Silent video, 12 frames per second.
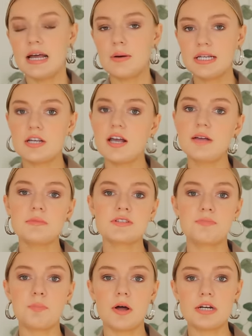Now, in
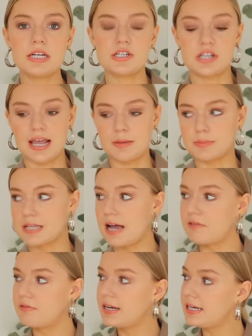terms of body shapes,
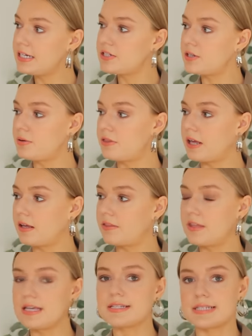I really do
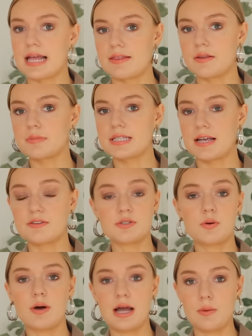think these lend themselves
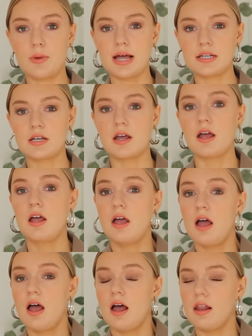quite well to
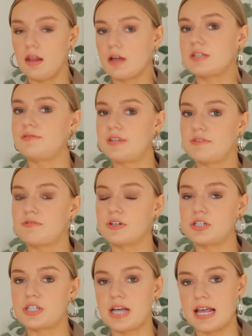a lot of
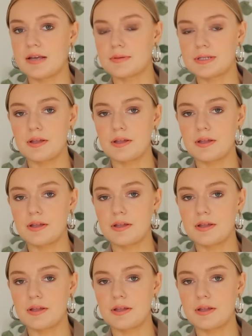different shapes.